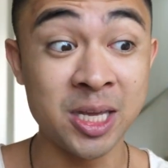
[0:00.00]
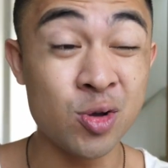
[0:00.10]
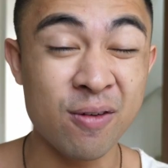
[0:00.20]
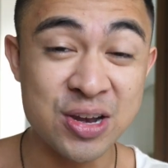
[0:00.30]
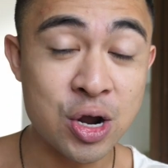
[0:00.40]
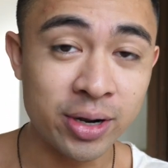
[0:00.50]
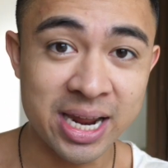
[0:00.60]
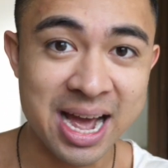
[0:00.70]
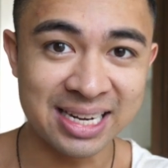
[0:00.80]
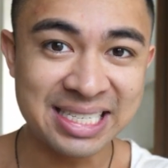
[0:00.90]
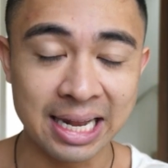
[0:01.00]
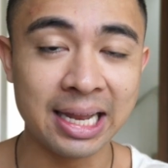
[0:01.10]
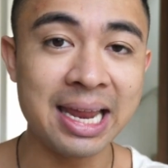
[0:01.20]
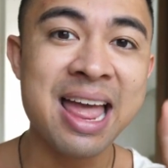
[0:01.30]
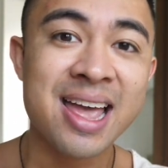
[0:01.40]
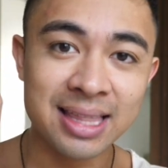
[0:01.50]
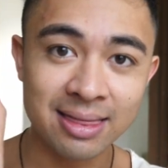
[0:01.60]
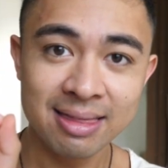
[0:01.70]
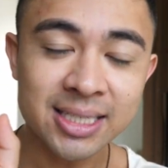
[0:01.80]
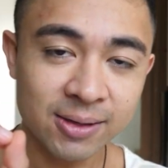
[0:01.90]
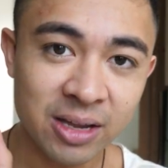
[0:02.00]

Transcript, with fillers: but you have no idea how to sell it, then this